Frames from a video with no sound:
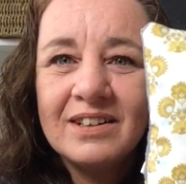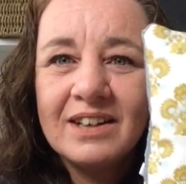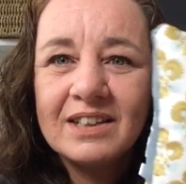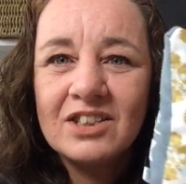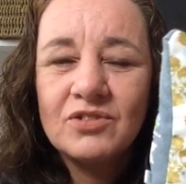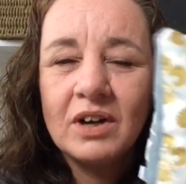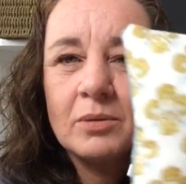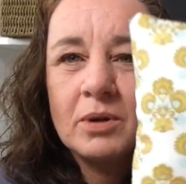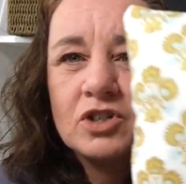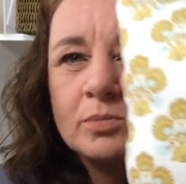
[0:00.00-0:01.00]
Like this very
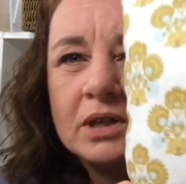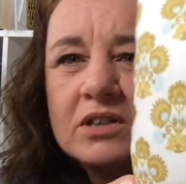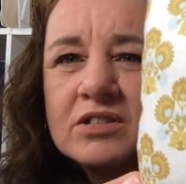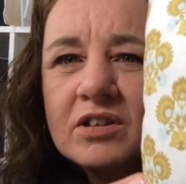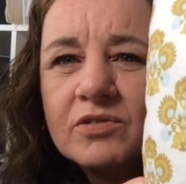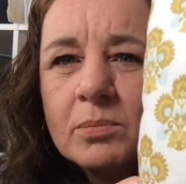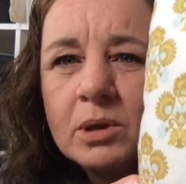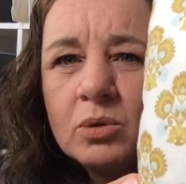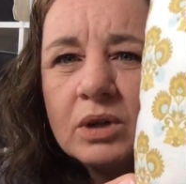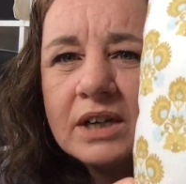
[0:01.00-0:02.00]
much because of the
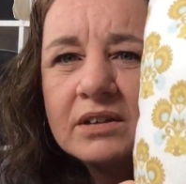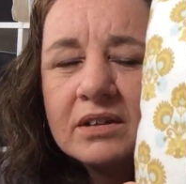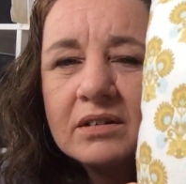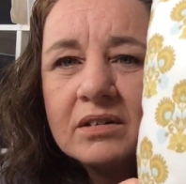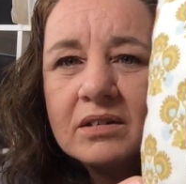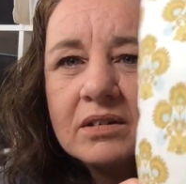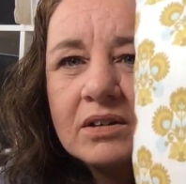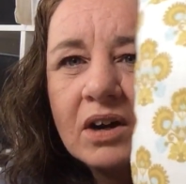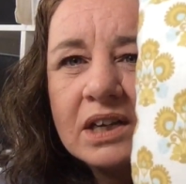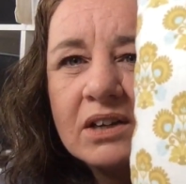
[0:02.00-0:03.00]
blue and the
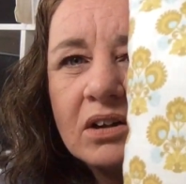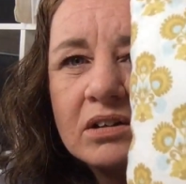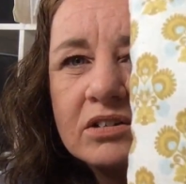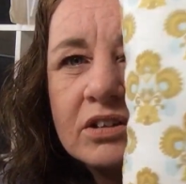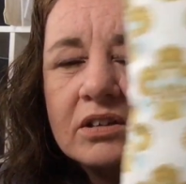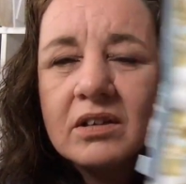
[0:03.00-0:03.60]
honey colored.